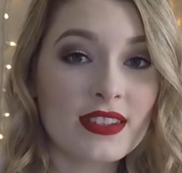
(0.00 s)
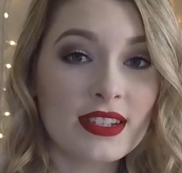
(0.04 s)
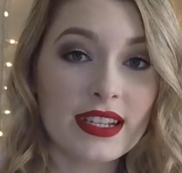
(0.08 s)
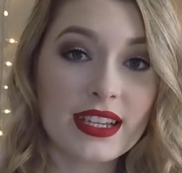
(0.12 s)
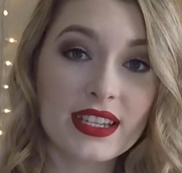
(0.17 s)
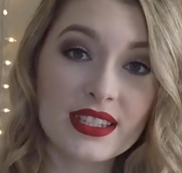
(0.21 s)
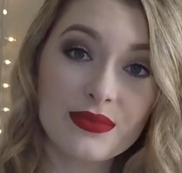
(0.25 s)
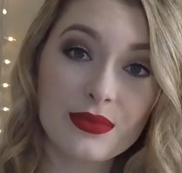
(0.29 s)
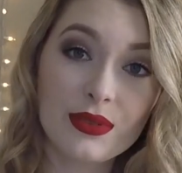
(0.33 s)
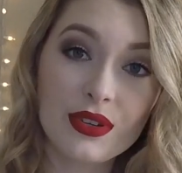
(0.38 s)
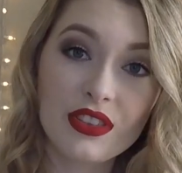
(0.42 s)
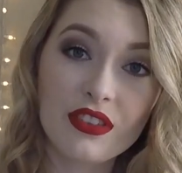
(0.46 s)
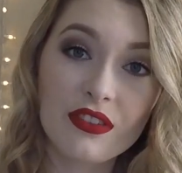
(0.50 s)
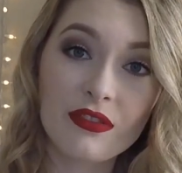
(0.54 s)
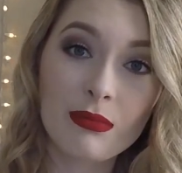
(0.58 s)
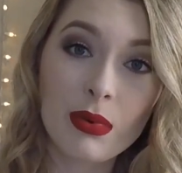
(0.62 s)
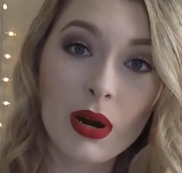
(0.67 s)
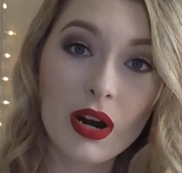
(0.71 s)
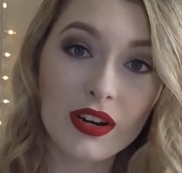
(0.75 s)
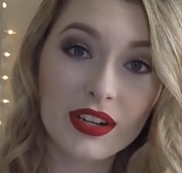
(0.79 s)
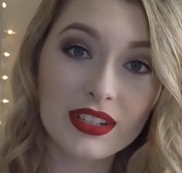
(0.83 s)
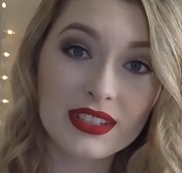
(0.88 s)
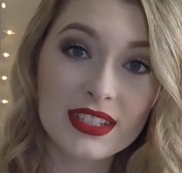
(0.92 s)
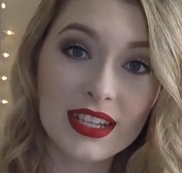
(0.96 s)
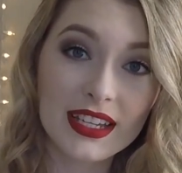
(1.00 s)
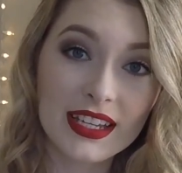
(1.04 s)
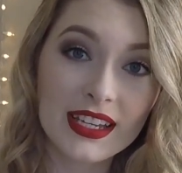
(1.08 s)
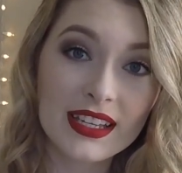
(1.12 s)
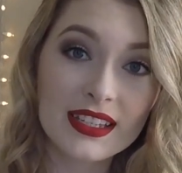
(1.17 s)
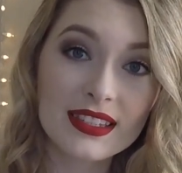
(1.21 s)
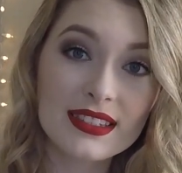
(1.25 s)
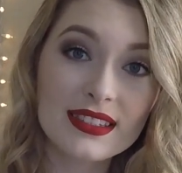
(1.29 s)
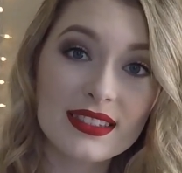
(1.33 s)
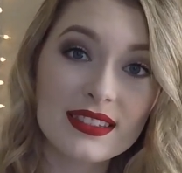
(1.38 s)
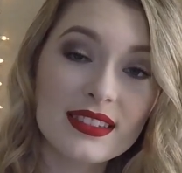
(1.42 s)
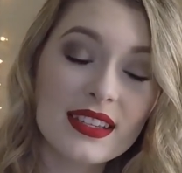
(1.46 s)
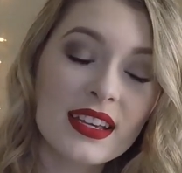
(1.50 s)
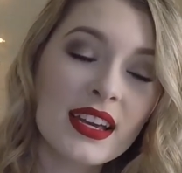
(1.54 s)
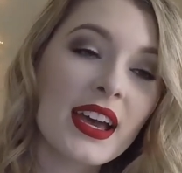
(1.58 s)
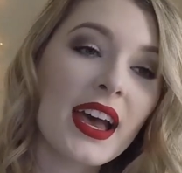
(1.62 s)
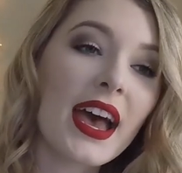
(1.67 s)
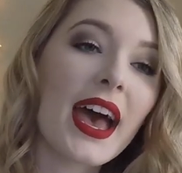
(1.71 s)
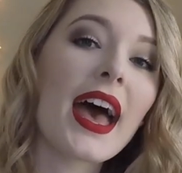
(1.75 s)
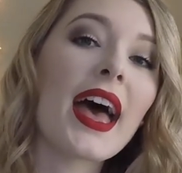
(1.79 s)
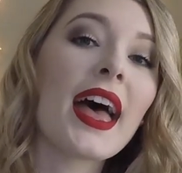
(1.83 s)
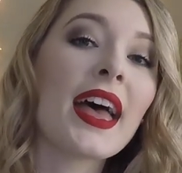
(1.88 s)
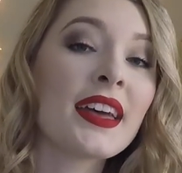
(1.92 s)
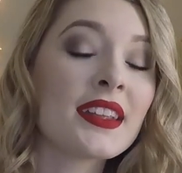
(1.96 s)
days worth of park tickets
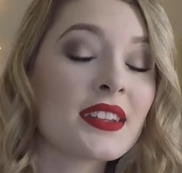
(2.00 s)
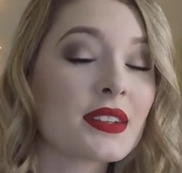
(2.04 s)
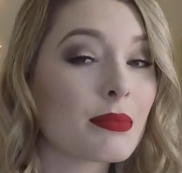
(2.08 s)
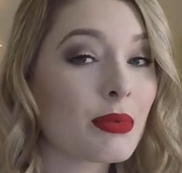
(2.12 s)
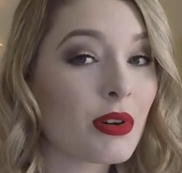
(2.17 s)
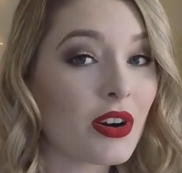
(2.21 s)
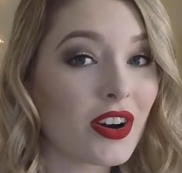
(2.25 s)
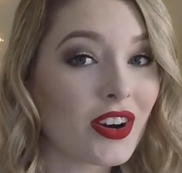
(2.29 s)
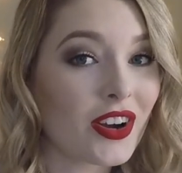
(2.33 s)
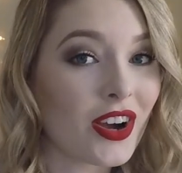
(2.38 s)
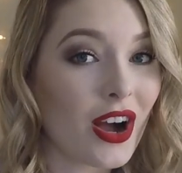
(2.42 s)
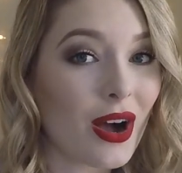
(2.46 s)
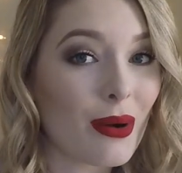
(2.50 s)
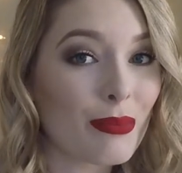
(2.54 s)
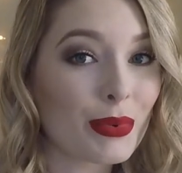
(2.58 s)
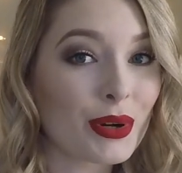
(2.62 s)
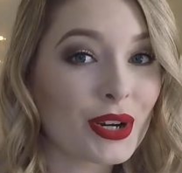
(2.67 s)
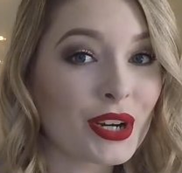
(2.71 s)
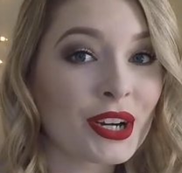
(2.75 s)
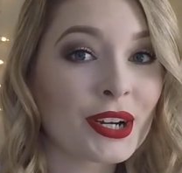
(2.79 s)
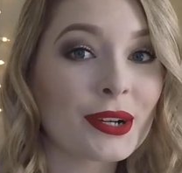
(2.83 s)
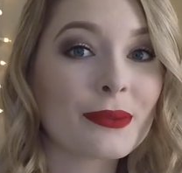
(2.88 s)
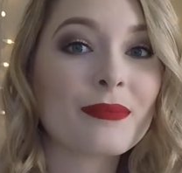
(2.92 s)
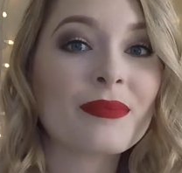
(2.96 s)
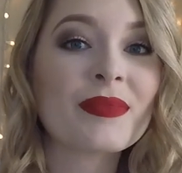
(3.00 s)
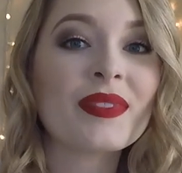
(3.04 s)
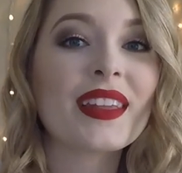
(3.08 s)
and a park hopper.